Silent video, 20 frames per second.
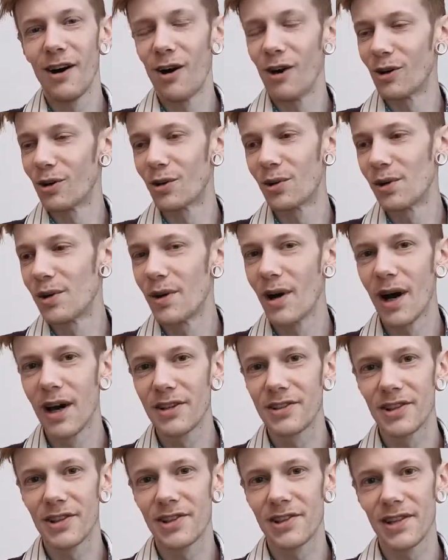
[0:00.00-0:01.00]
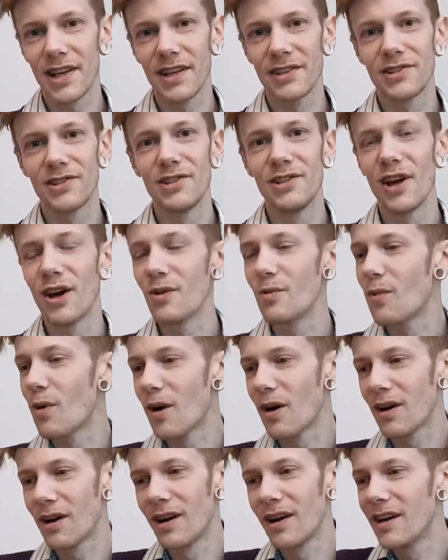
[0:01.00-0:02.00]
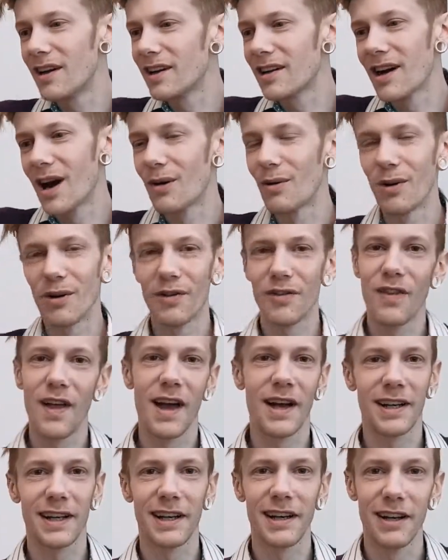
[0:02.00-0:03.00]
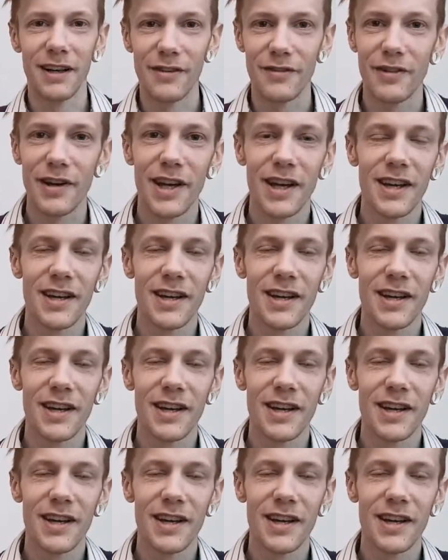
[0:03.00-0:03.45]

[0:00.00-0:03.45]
Encre Noire just says, you know what, go off that cliff.